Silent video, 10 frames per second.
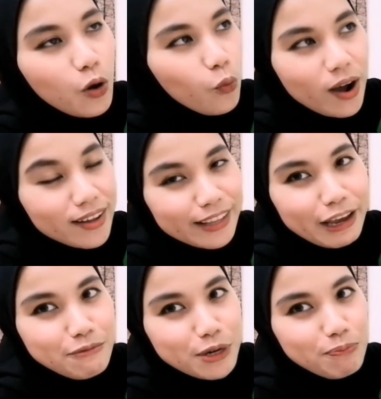
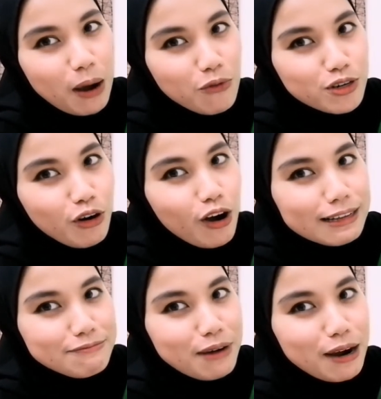whatever power
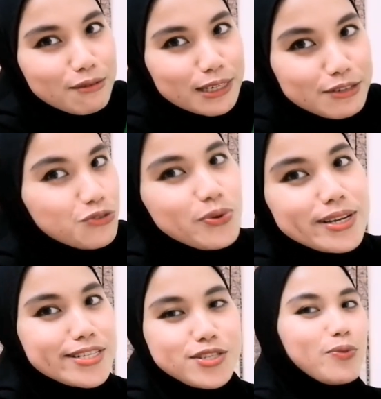on, power
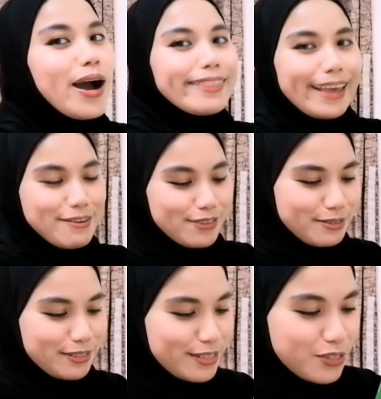switch,
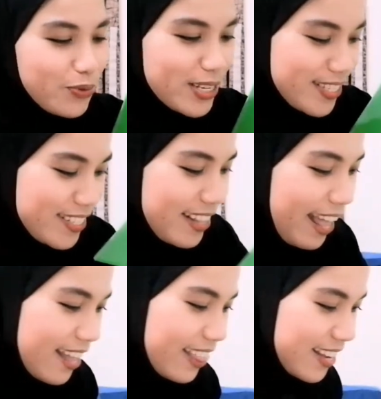whatever switch is
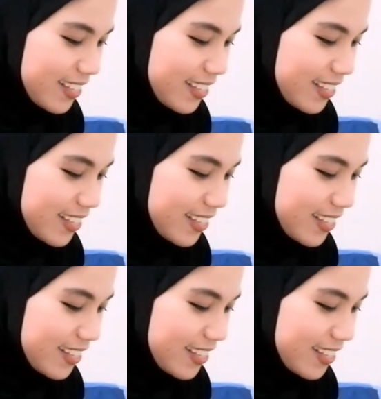that.